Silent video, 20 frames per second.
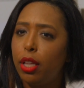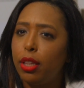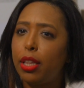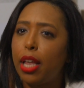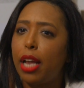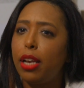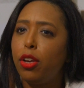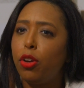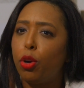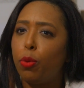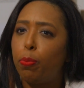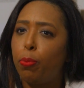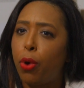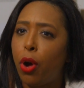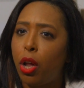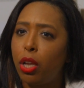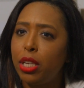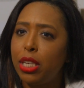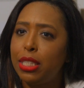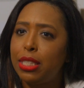that your
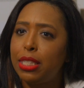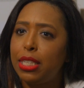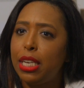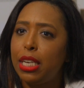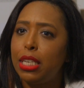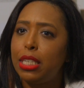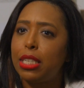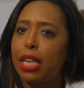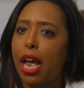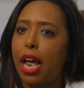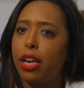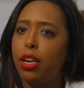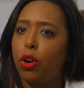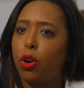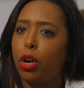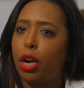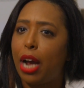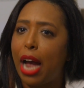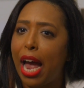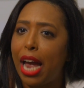policies and
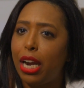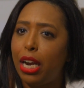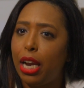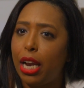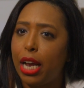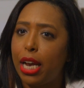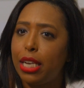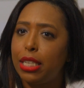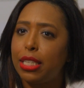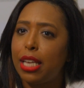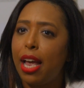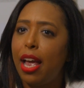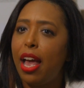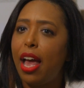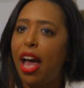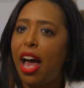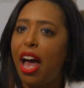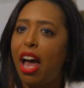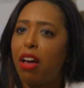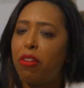your guidelines
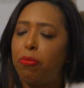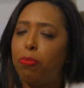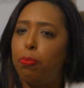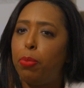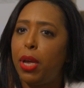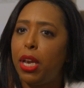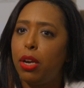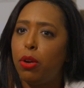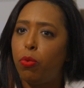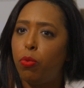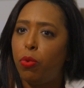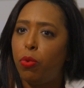have been